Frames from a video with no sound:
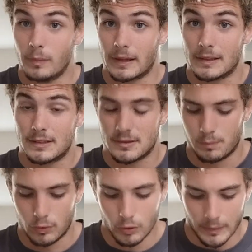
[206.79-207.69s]
This is
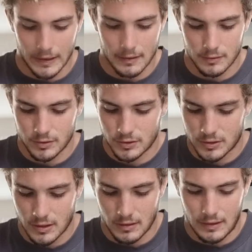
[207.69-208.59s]
blooming, and you're just
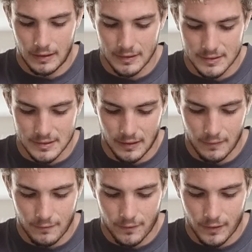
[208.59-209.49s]
gonna let it
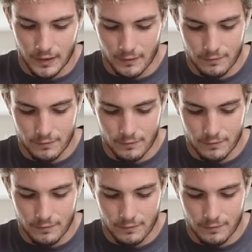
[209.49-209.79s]
sit for like